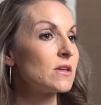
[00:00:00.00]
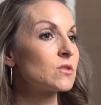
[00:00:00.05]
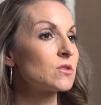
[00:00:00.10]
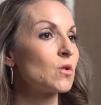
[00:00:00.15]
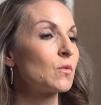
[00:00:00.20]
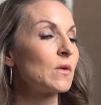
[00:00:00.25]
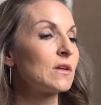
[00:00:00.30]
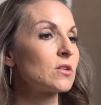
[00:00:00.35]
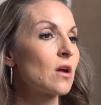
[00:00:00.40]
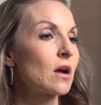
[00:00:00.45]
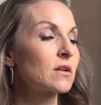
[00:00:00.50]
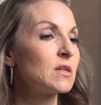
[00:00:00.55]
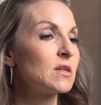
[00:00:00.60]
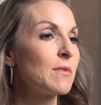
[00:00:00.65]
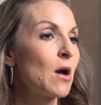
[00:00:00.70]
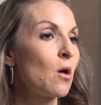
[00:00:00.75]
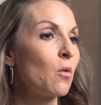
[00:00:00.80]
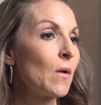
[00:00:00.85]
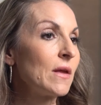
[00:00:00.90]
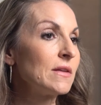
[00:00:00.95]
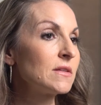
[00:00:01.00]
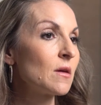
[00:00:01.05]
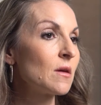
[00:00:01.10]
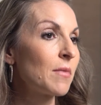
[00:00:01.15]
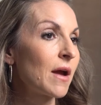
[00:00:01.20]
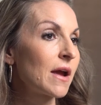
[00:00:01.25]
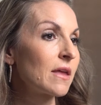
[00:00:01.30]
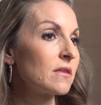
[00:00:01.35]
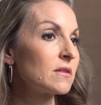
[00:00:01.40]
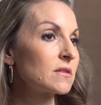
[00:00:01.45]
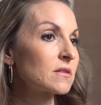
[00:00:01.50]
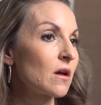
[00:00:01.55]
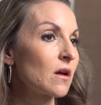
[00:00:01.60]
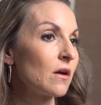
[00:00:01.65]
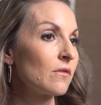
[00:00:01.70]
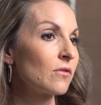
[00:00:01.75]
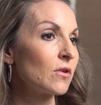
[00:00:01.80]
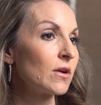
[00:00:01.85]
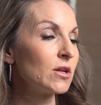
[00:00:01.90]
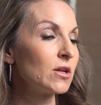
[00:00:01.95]
so we talked about when to buy this
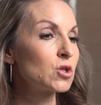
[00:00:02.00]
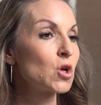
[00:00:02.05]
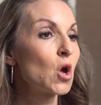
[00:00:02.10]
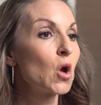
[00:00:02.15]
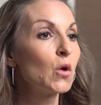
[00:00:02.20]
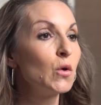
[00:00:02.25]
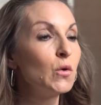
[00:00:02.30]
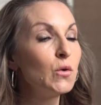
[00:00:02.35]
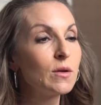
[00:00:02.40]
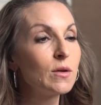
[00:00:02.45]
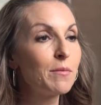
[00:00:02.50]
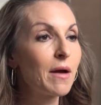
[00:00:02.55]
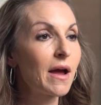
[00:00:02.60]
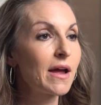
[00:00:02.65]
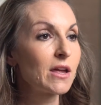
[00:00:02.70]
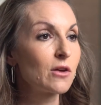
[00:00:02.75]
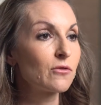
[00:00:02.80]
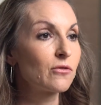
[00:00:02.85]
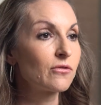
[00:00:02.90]
coverage, who to buy it